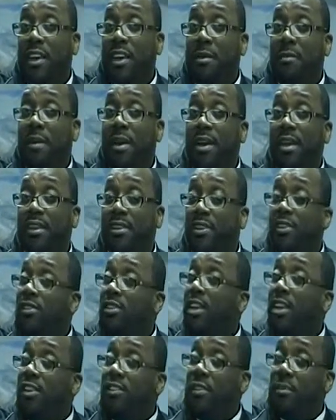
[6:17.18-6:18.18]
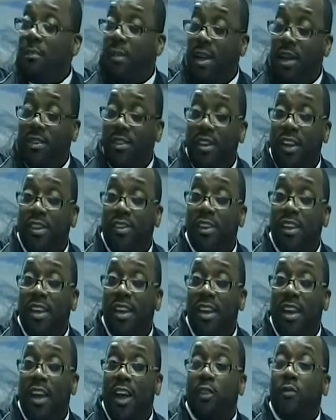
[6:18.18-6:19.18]
Amen. Just listen. Pay
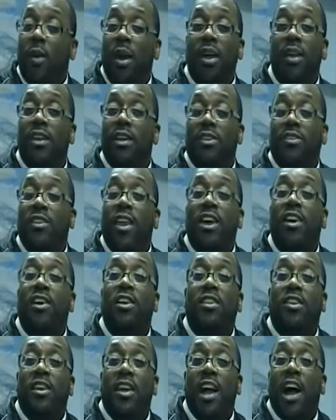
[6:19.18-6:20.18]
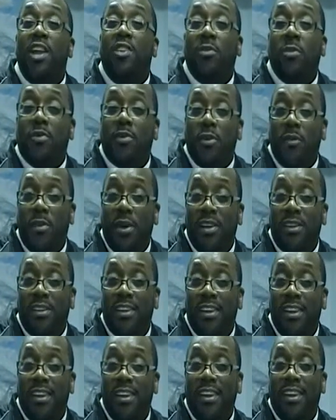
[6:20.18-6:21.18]
attention. That's why it's not good to gossip so
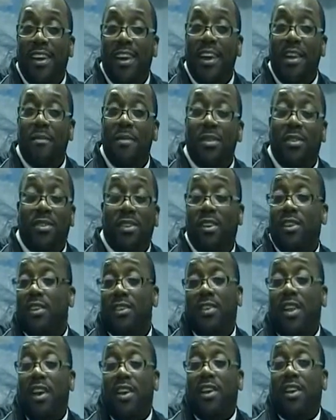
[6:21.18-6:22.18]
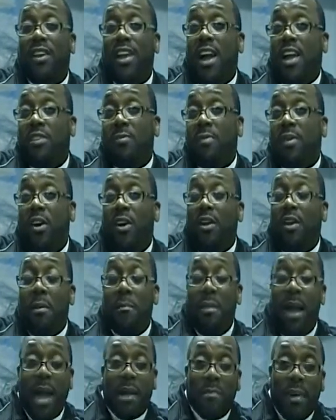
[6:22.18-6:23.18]
much. Amen. It's, not good to gossip, but all
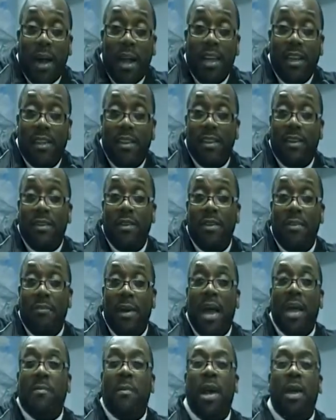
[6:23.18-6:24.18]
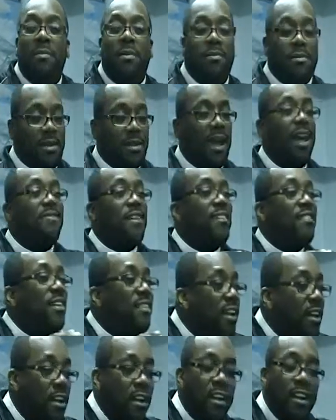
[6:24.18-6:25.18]
a backbite. You know, you backbite people. you
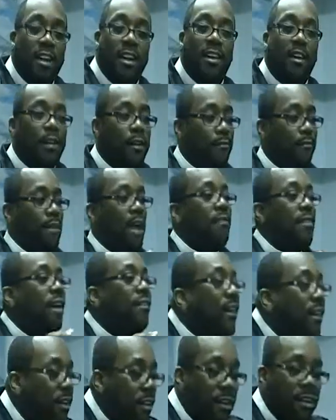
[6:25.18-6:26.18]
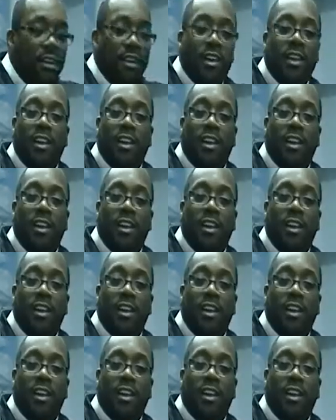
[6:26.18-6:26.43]
don't